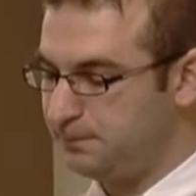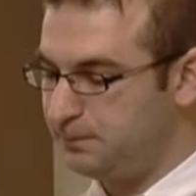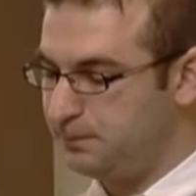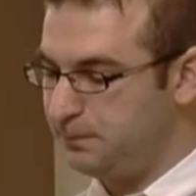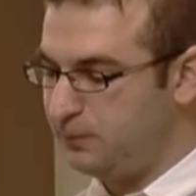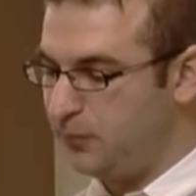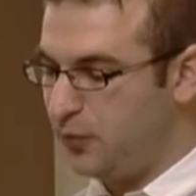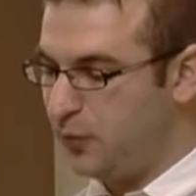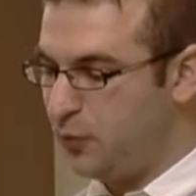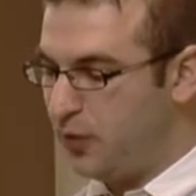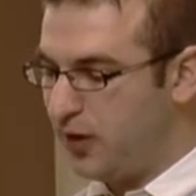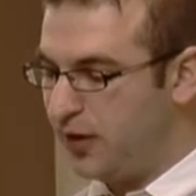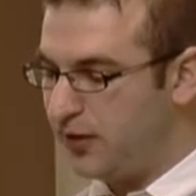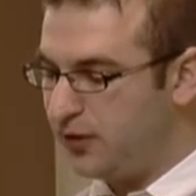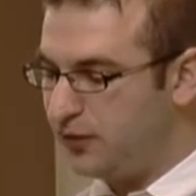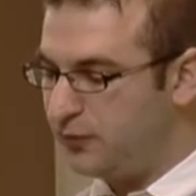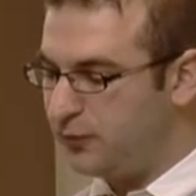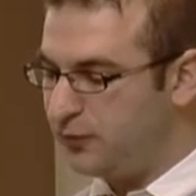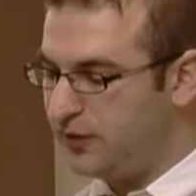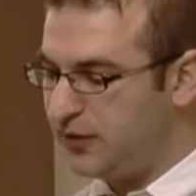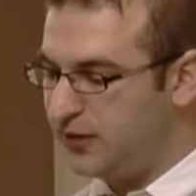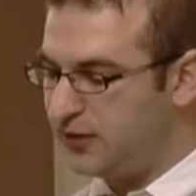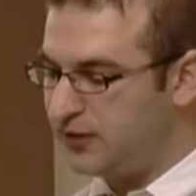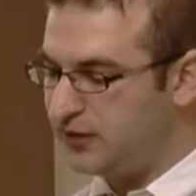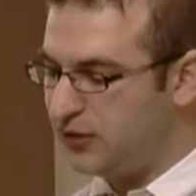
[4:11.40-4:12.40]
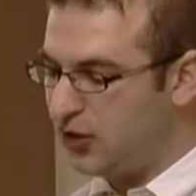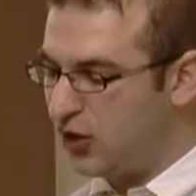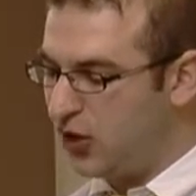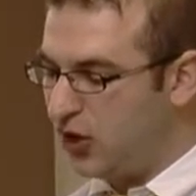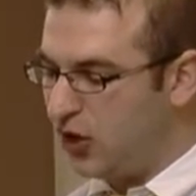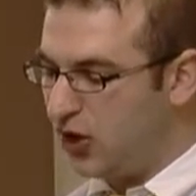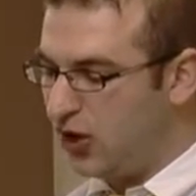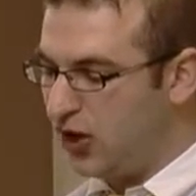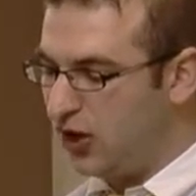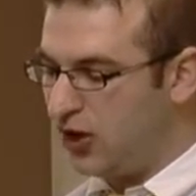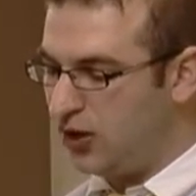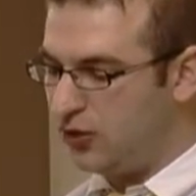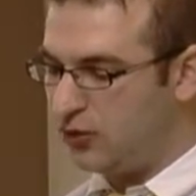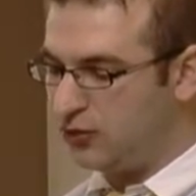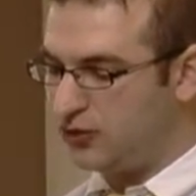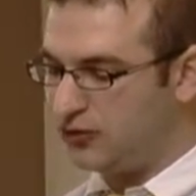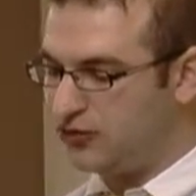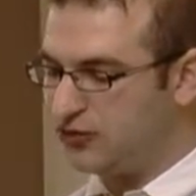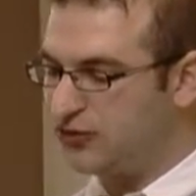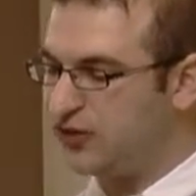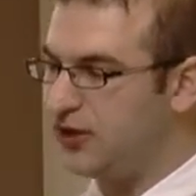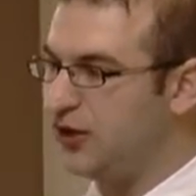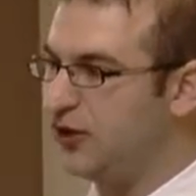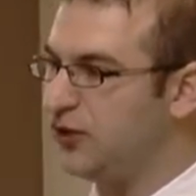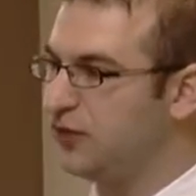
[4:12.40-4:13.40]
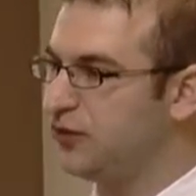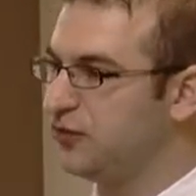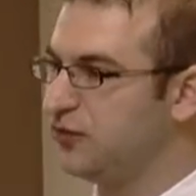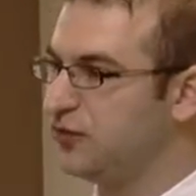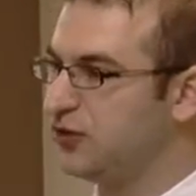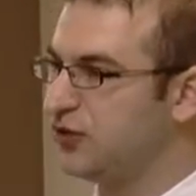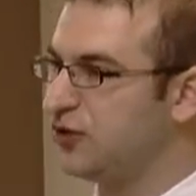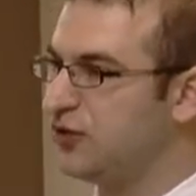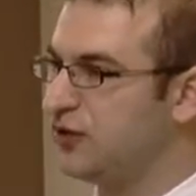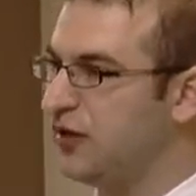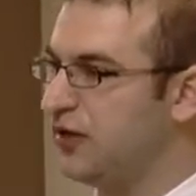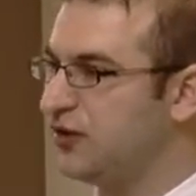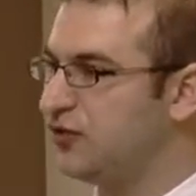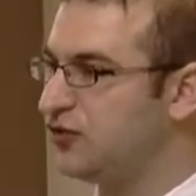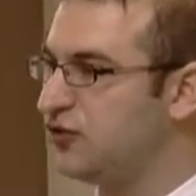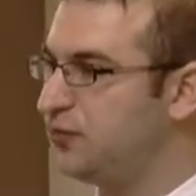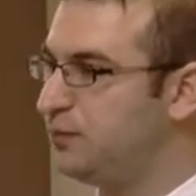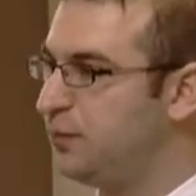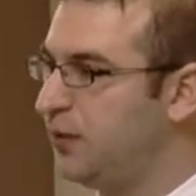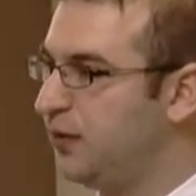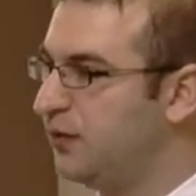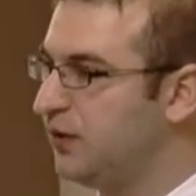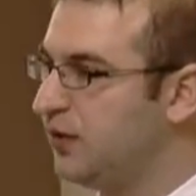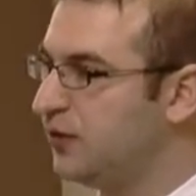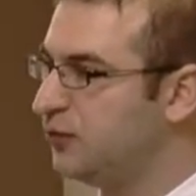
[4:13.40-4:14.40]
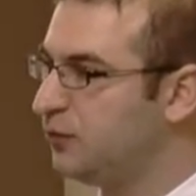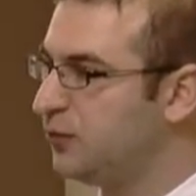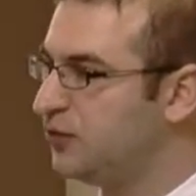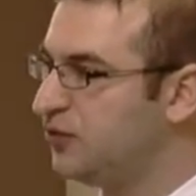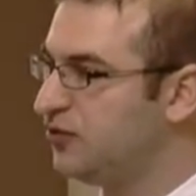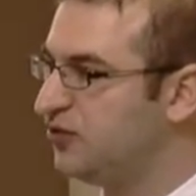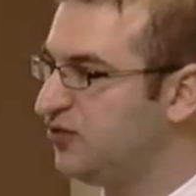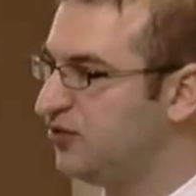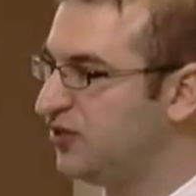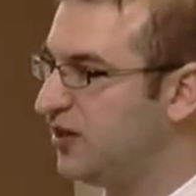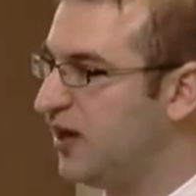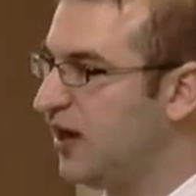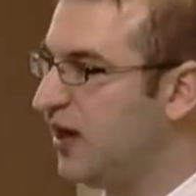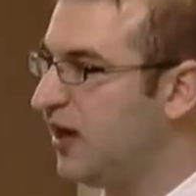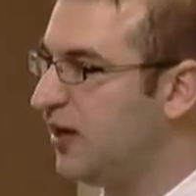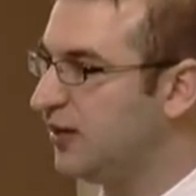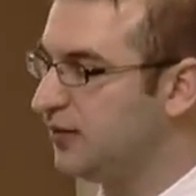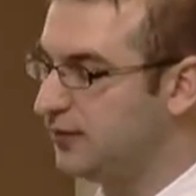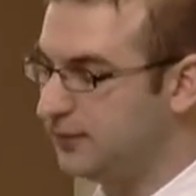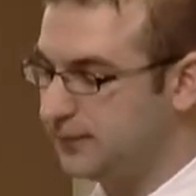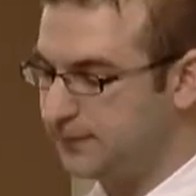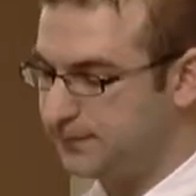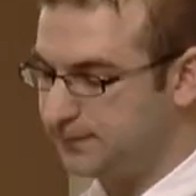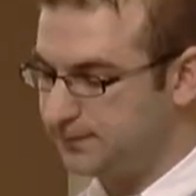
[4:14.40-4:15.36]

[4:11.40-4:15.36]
But why aren't we in awe or scared of the greatest spirit, which is God,